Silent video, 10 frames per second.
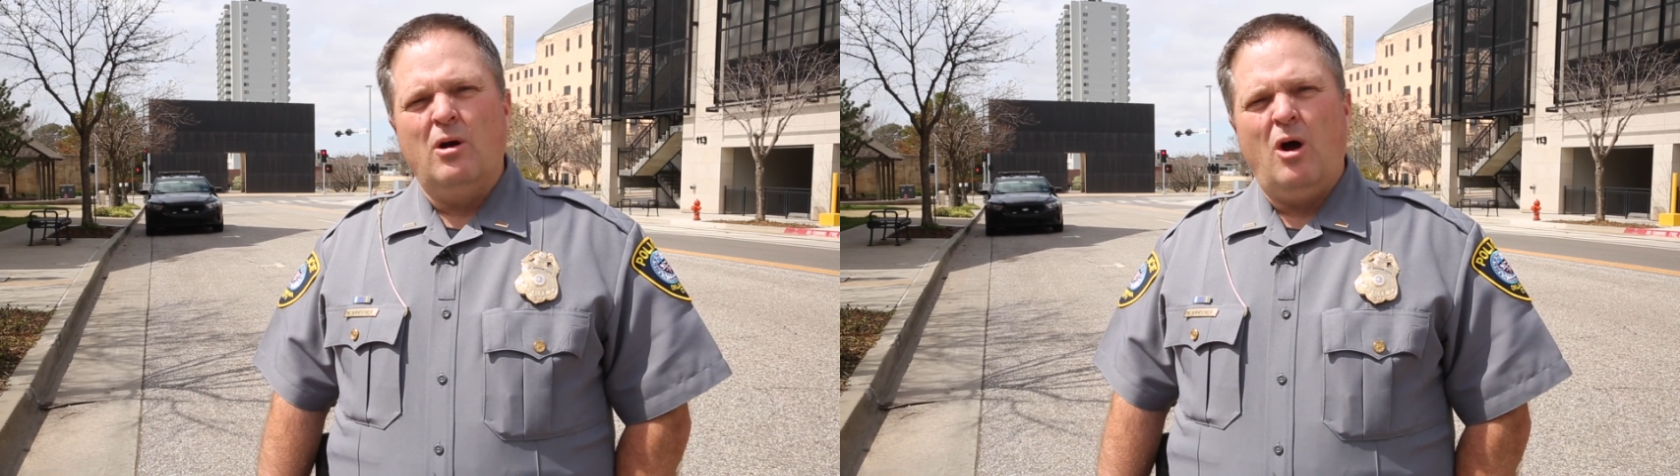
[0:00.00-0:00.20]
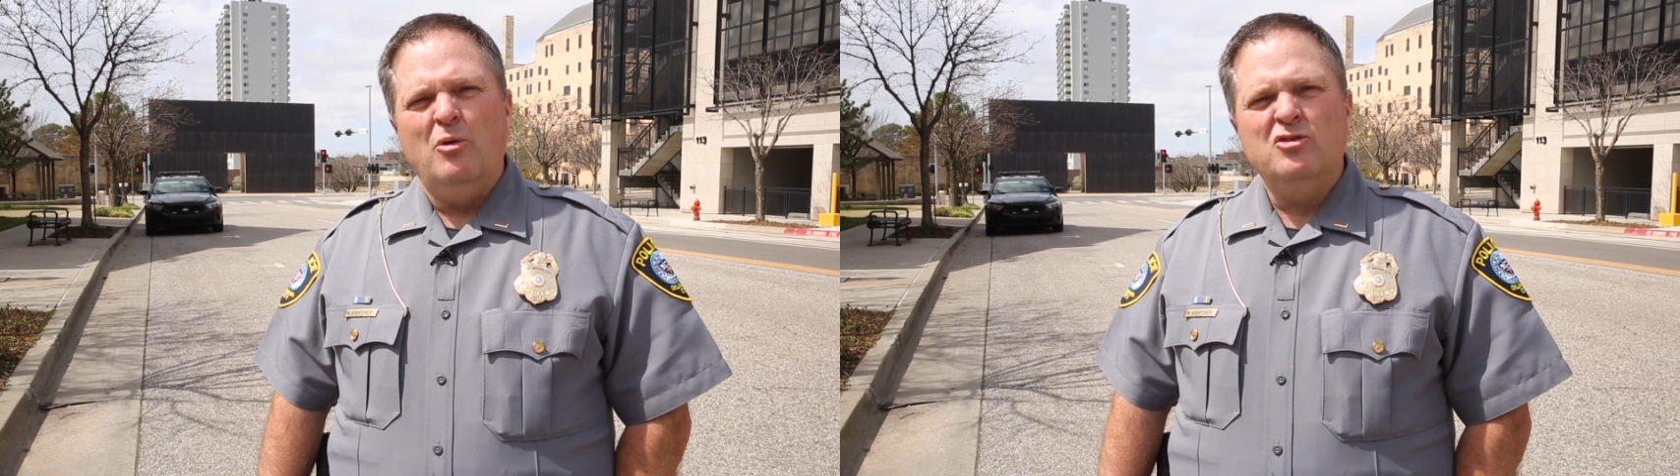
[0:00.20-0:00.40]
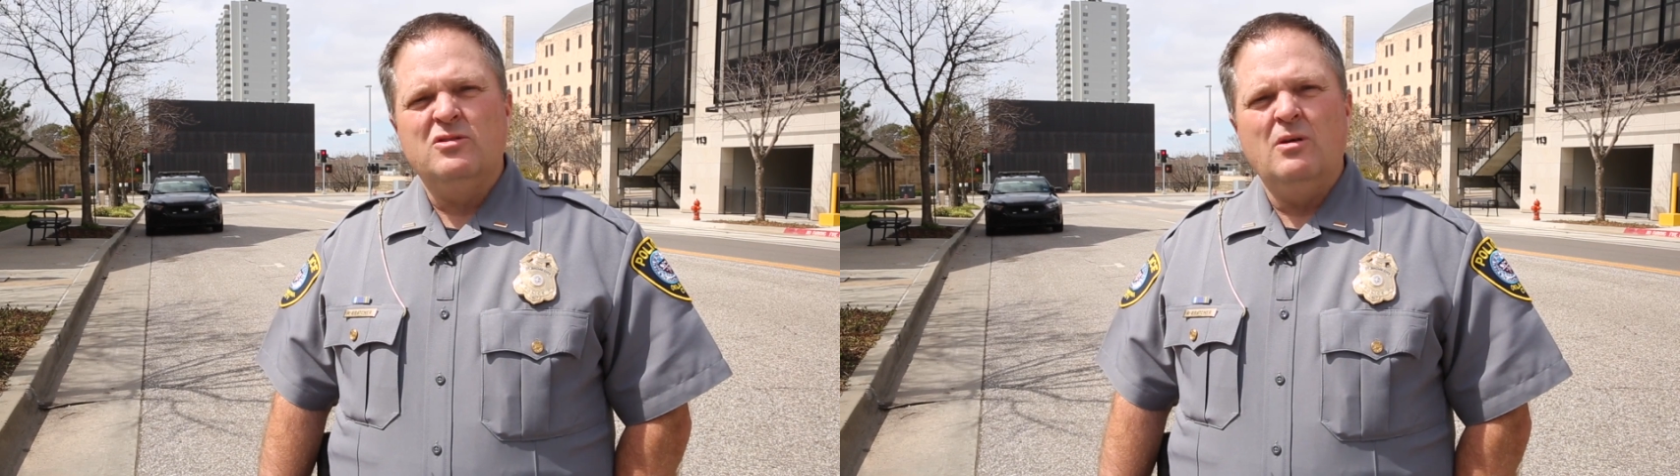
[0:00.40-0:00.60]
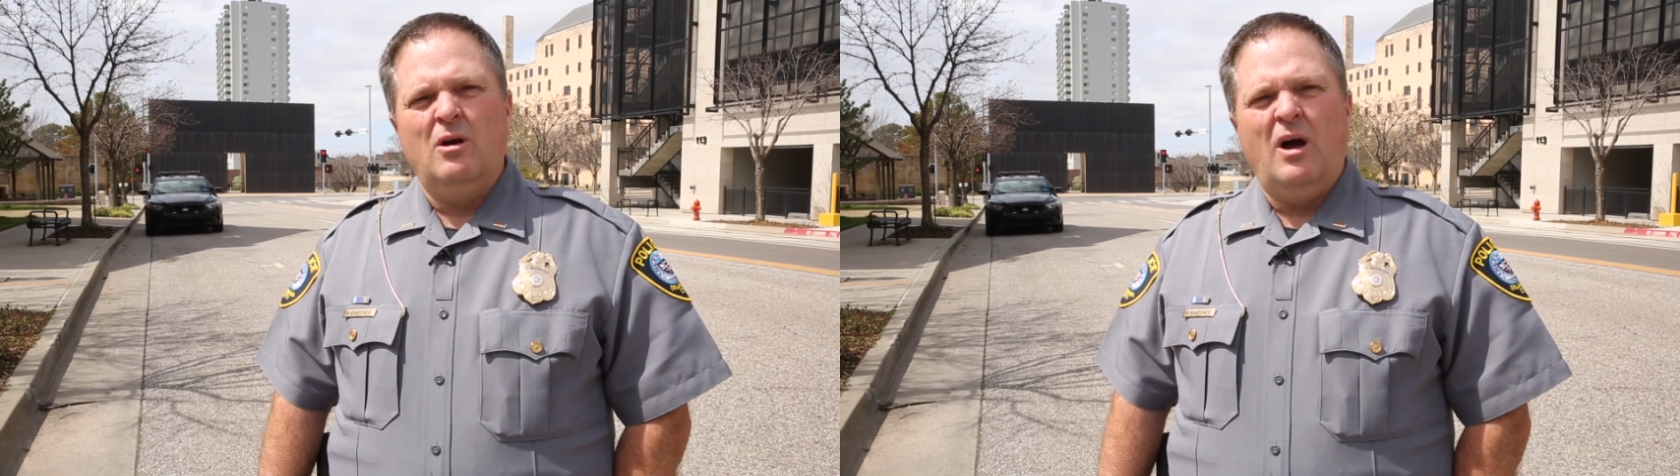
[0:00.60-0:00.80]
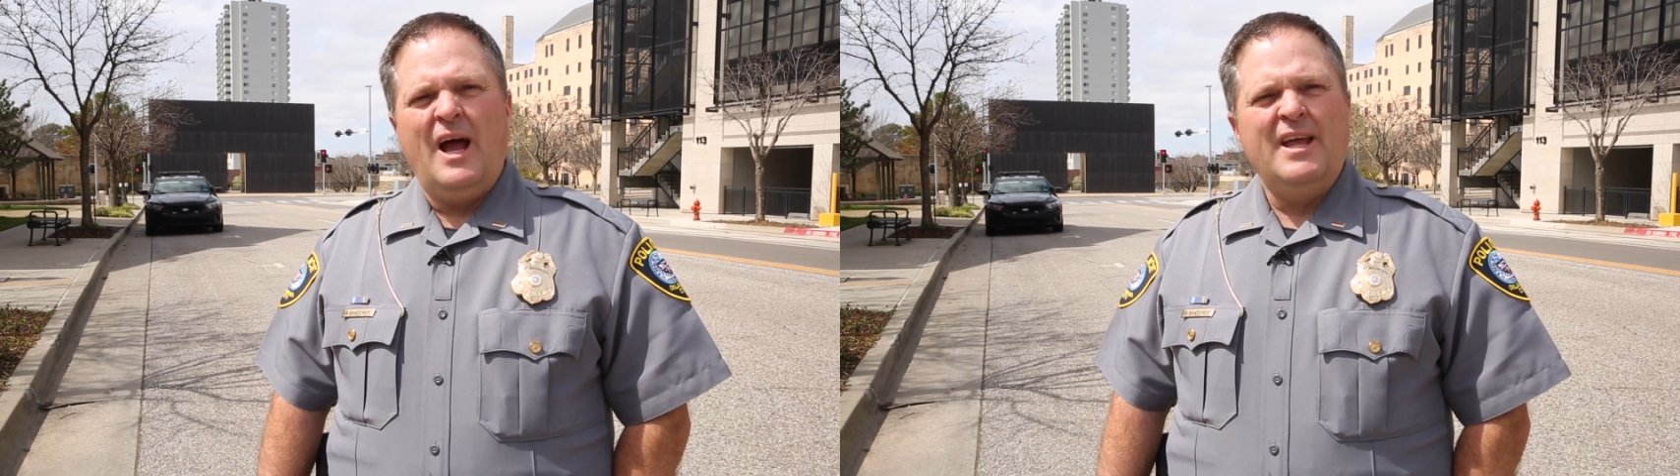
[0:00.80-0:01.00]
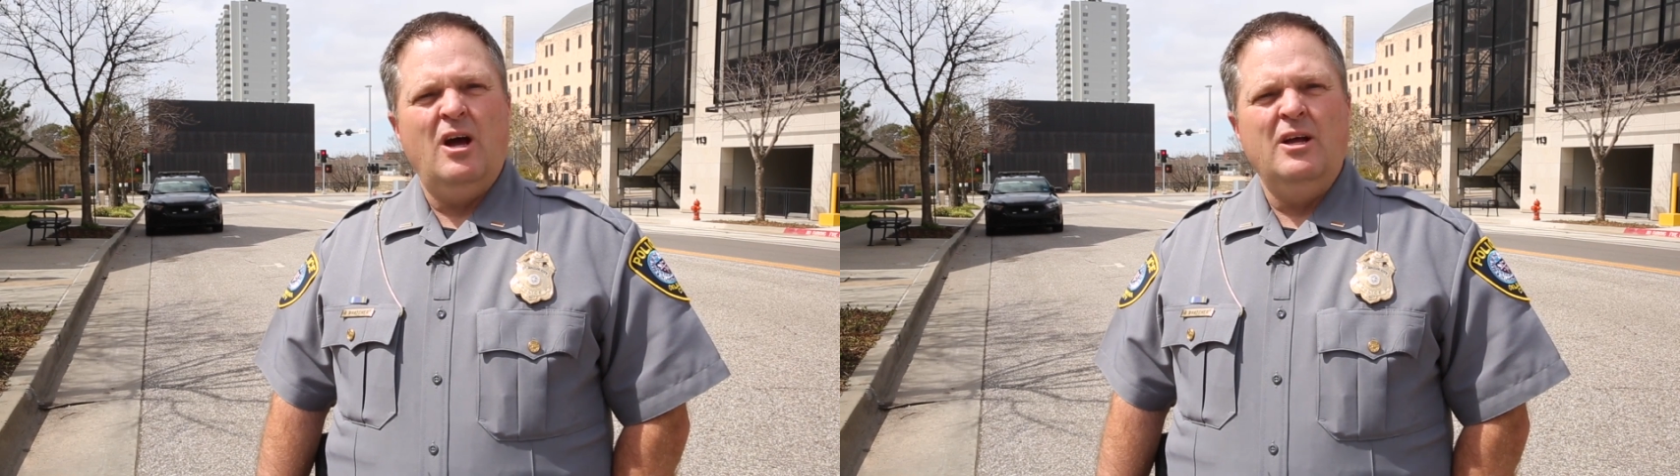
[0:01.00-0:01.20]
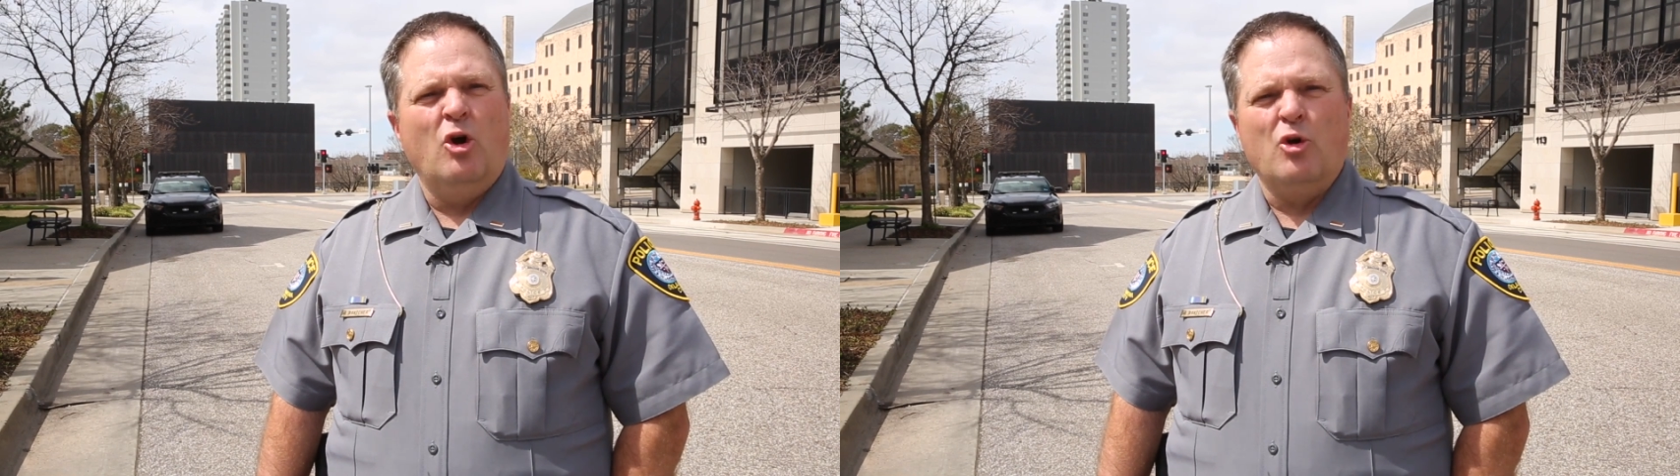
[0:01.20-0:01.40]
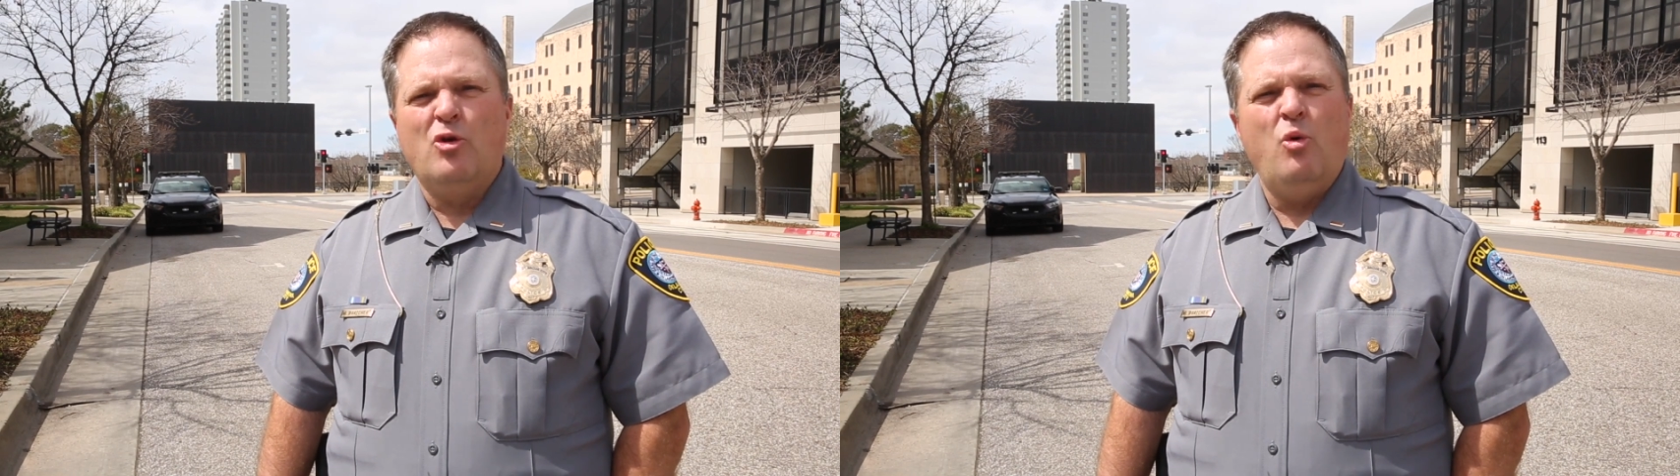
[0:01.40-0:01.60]
almost like an
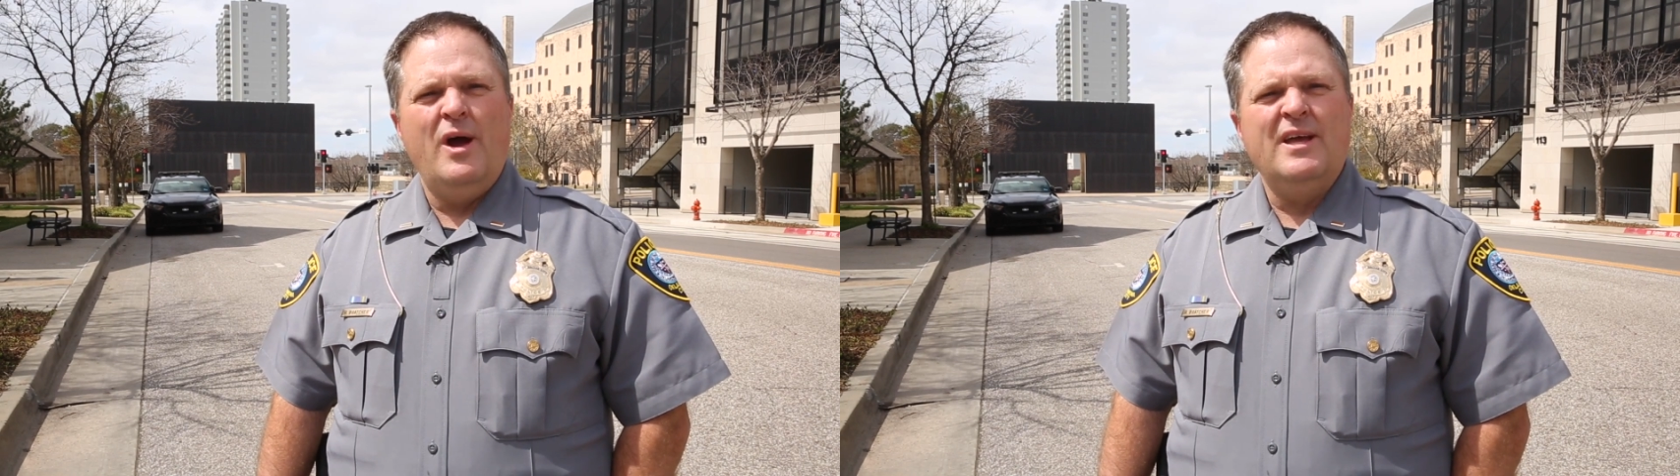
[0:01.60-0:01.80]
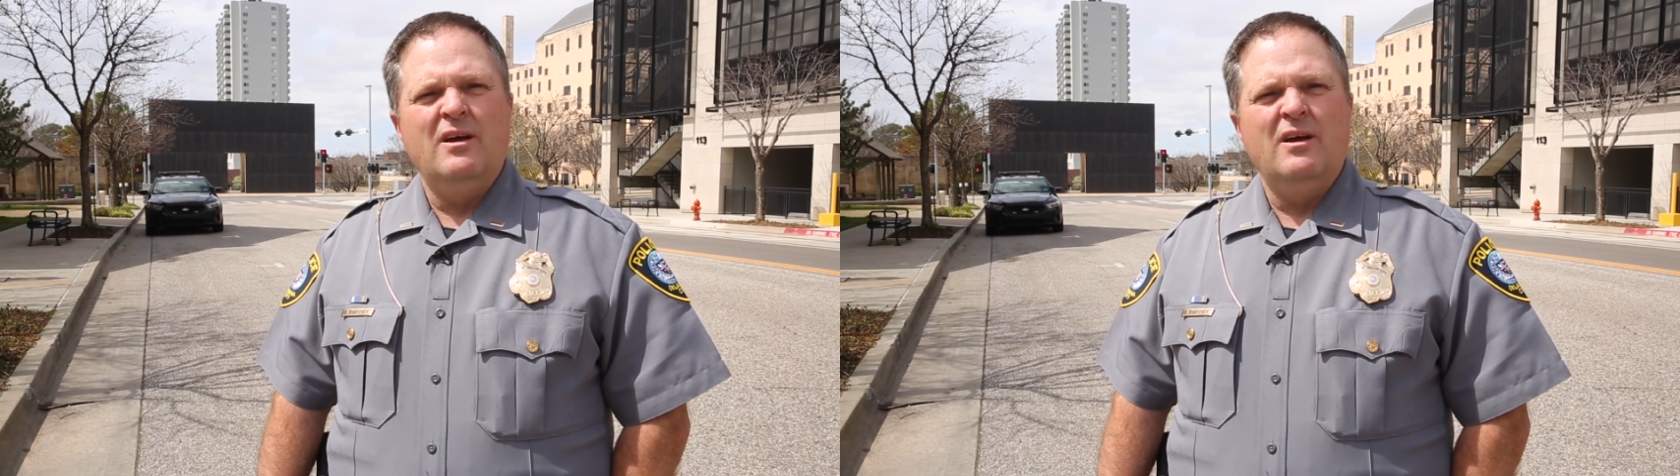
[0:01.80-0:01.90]
earthquake,